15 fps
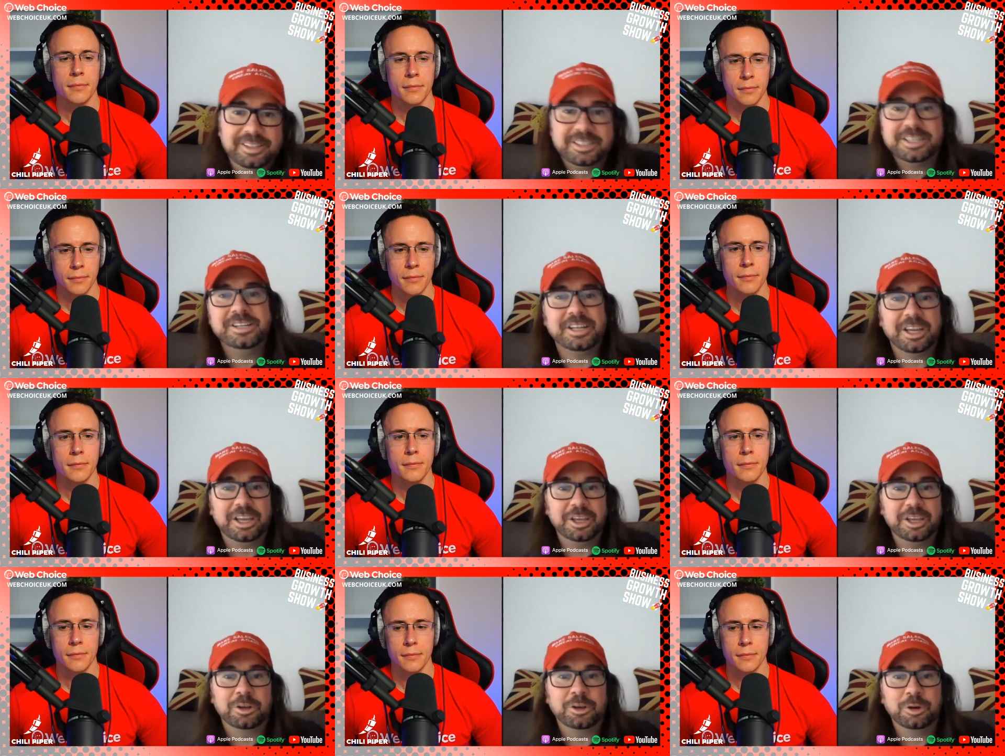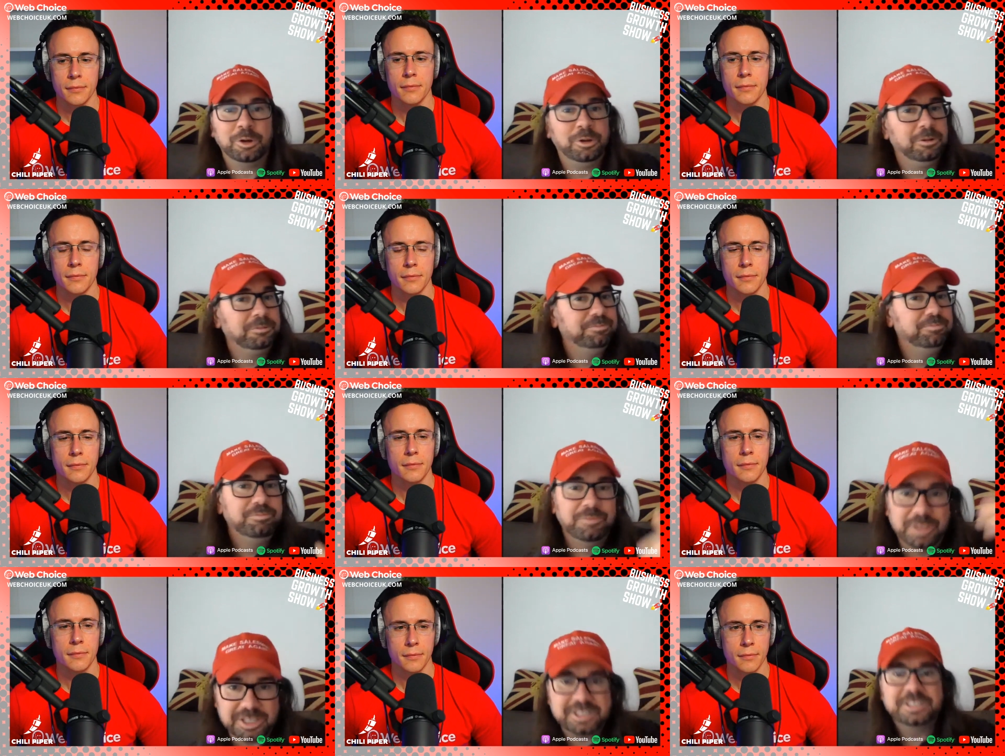Speaker 1: didn't get your call.
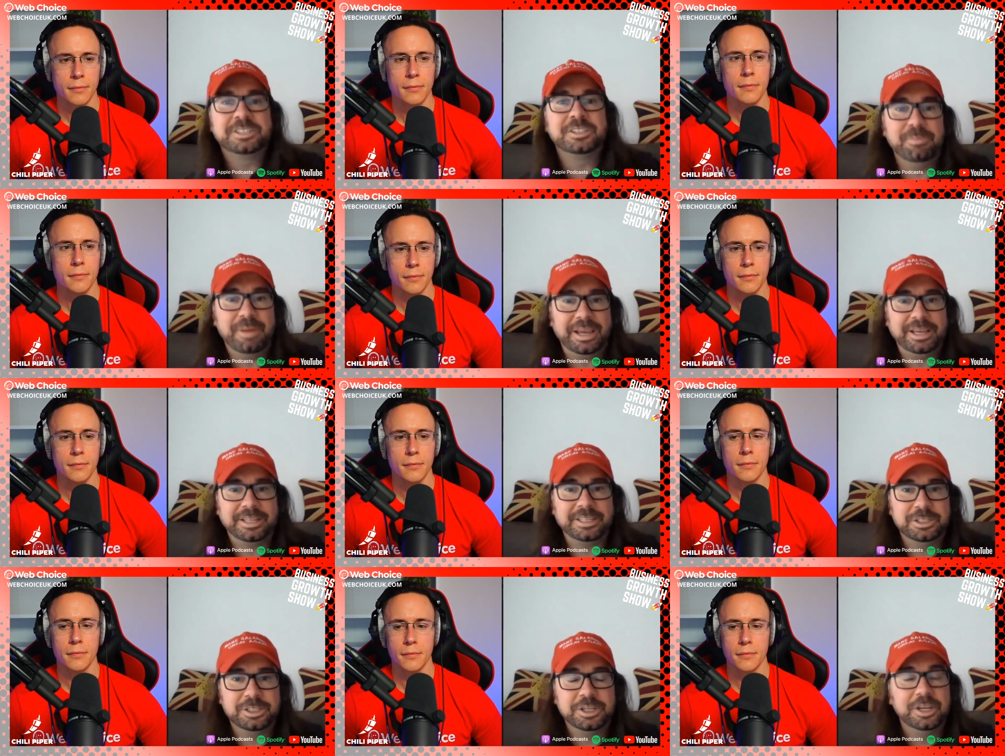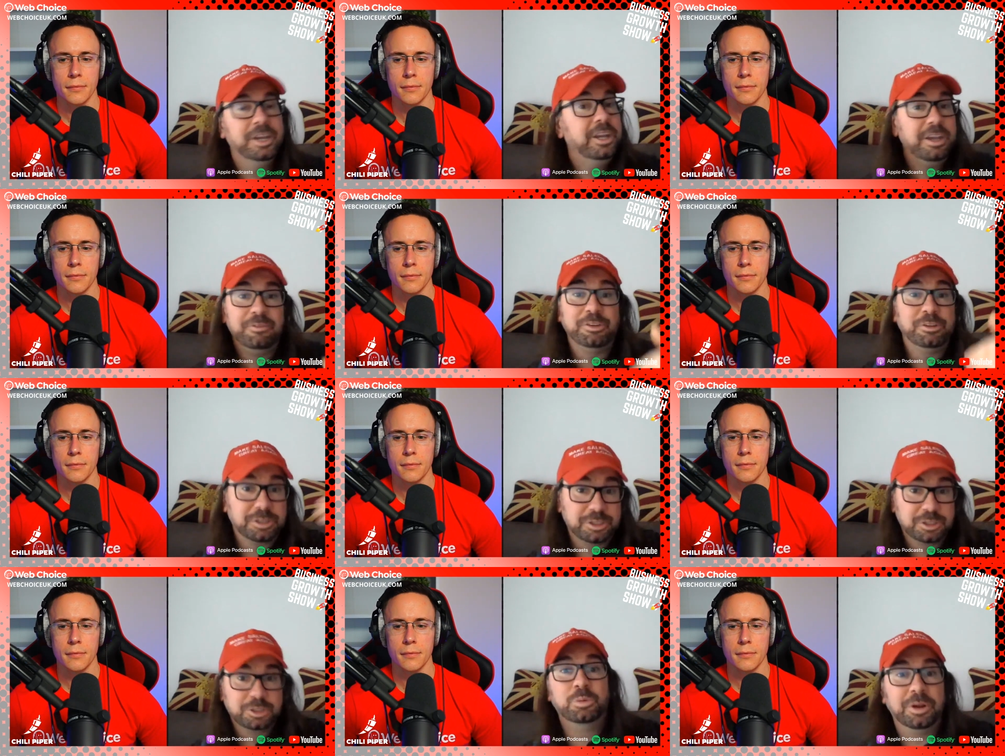This is the message. If you
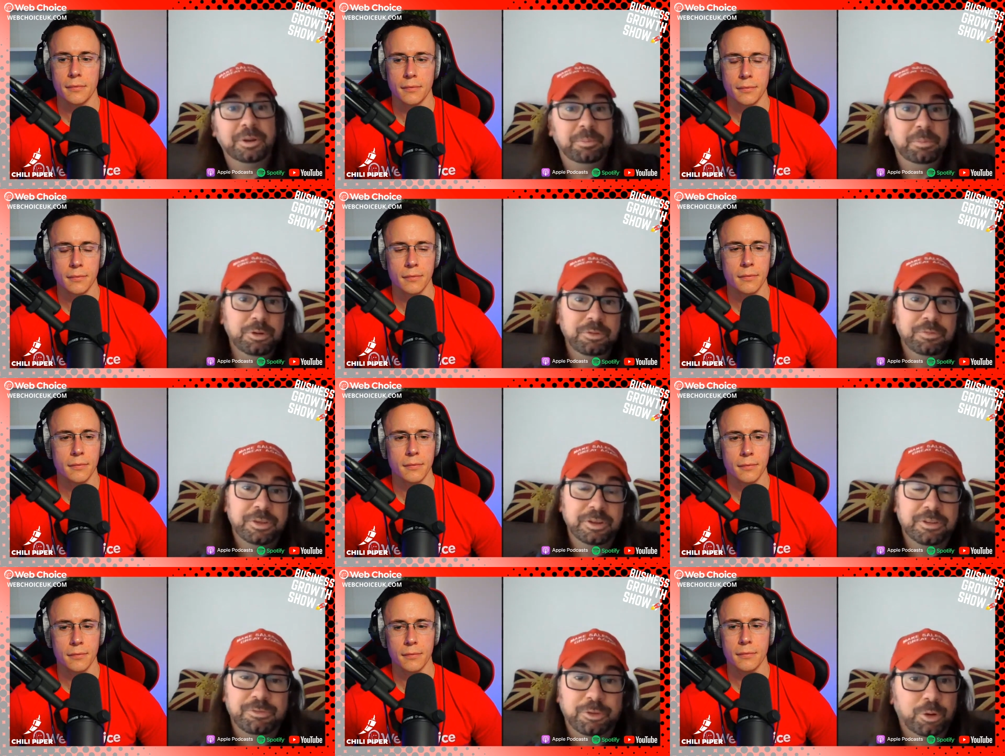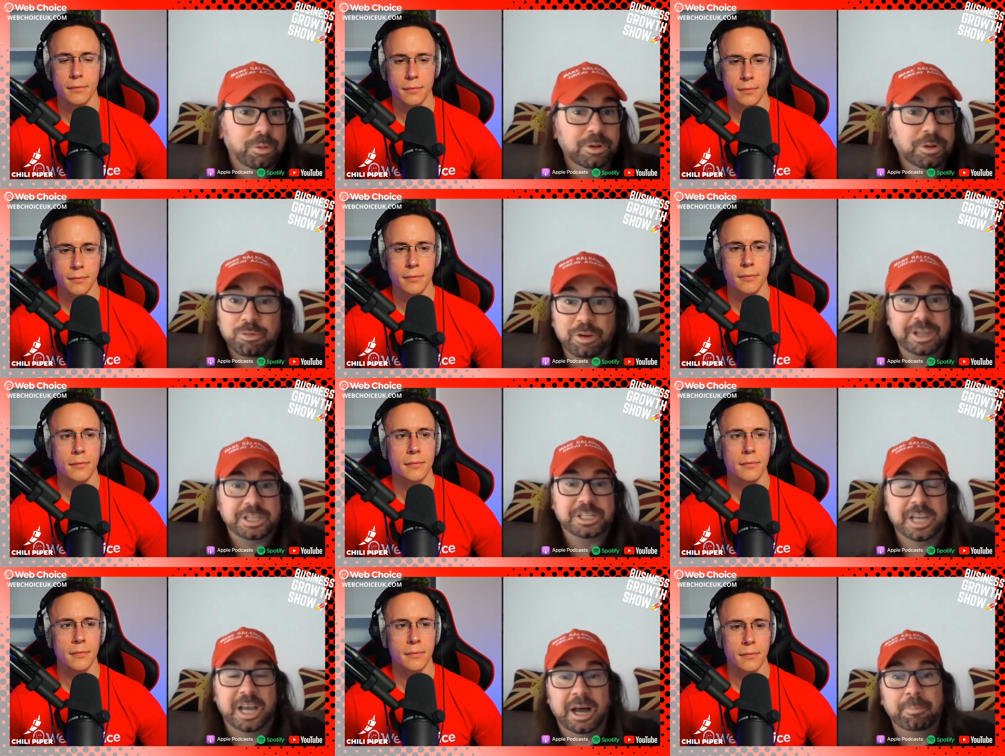still want to move this forwards,
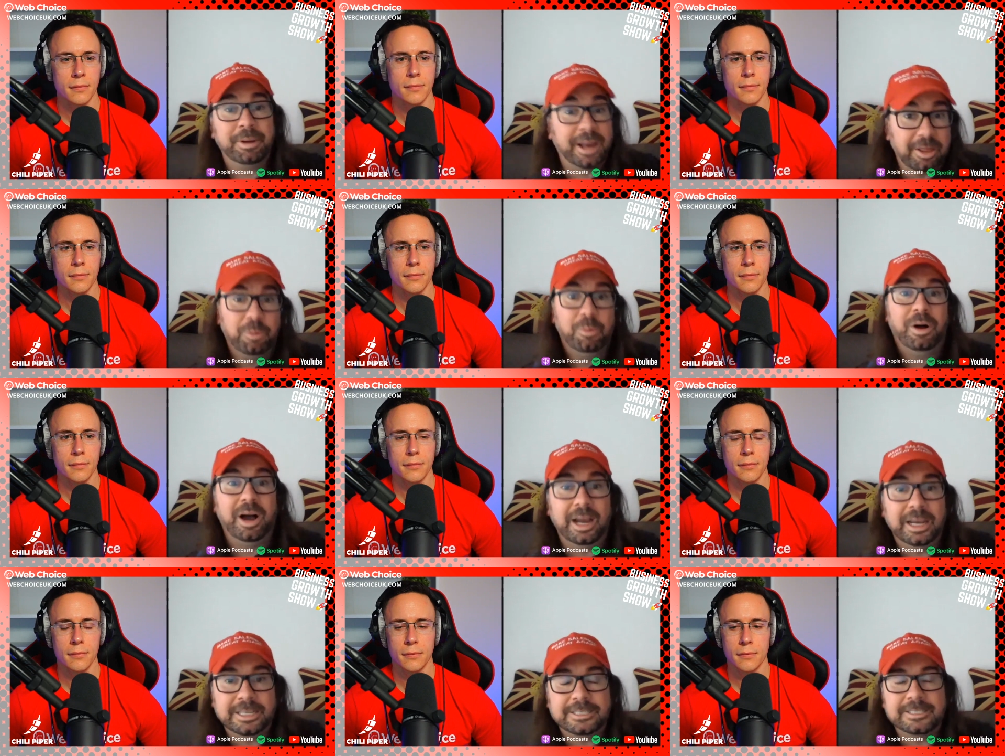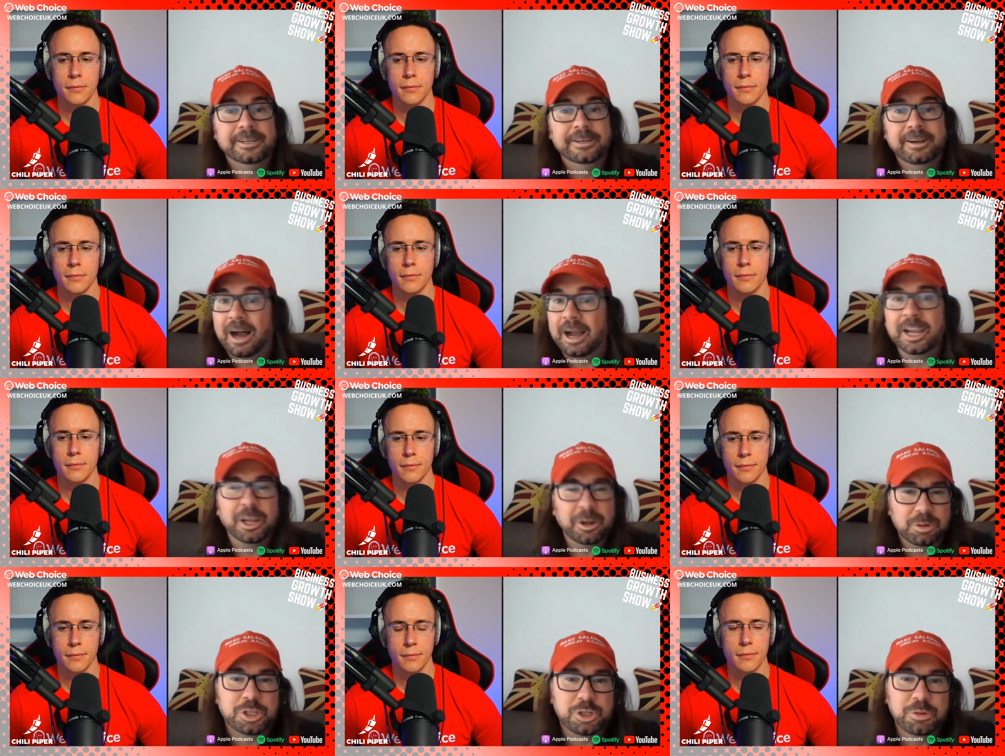reach out. But otherwise, I'm going
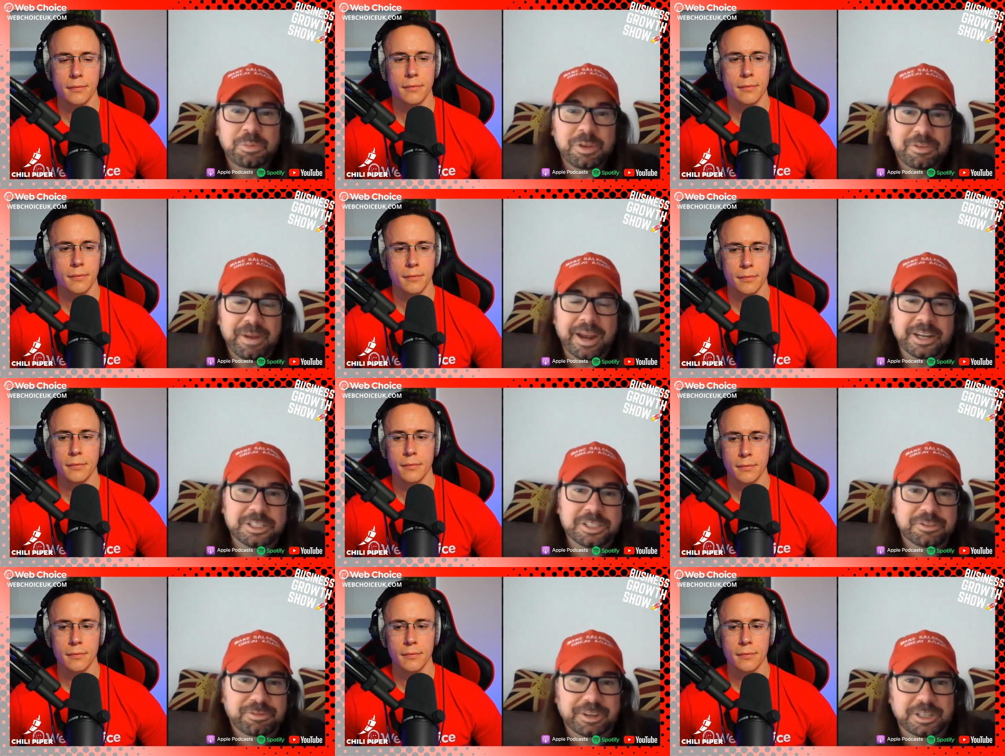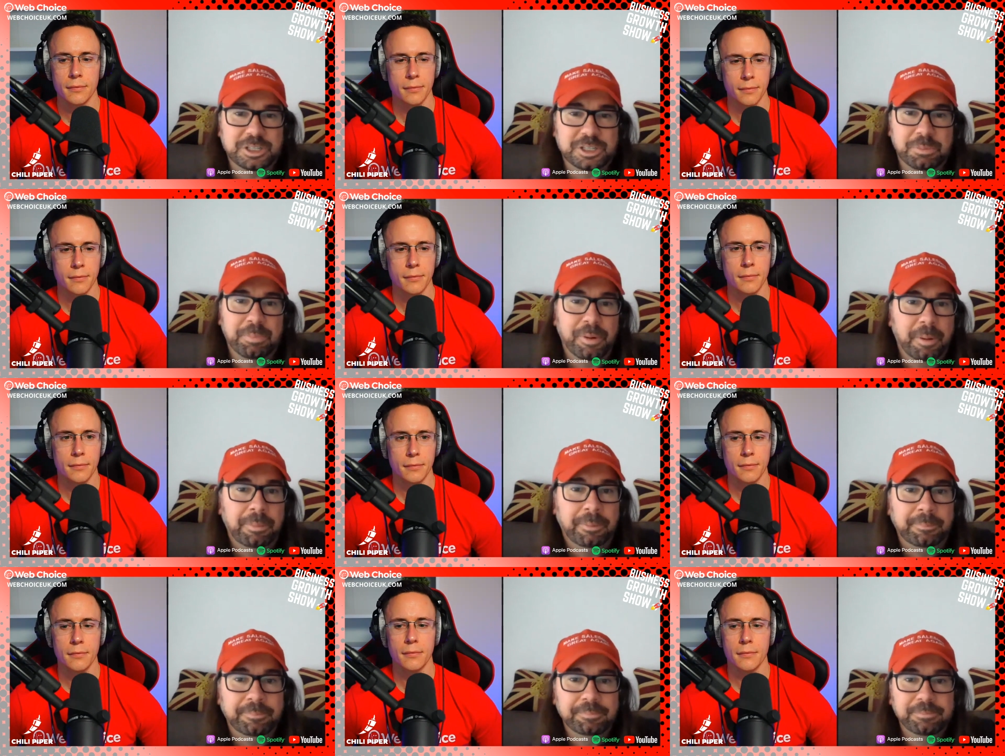to assume you've managed to fix your
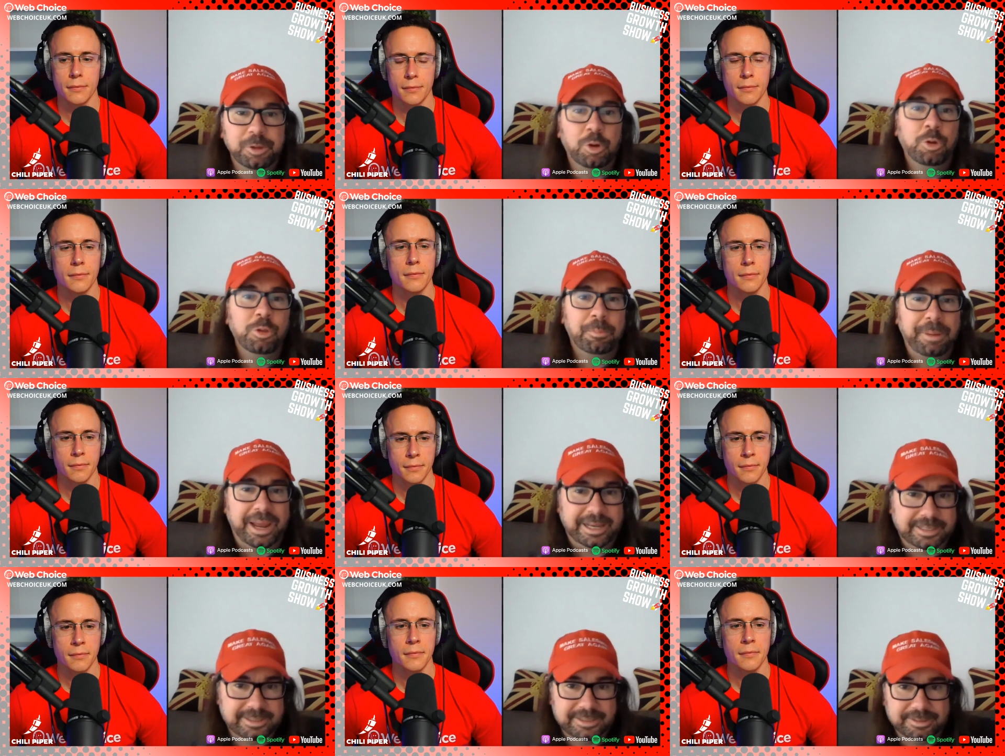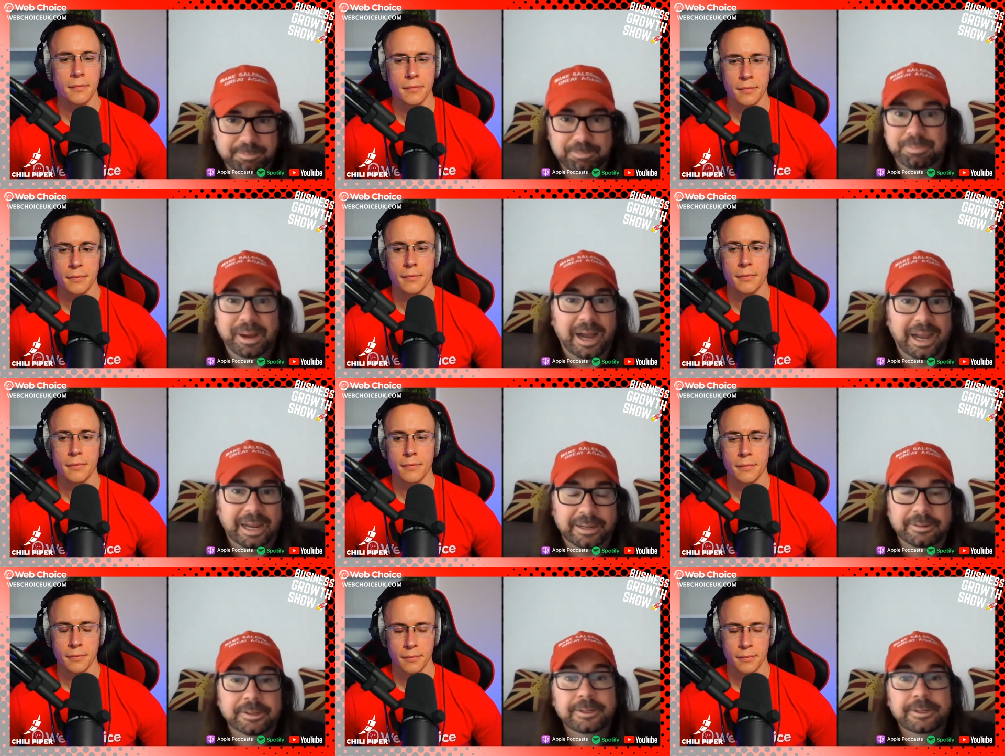problem. All the best. Bye.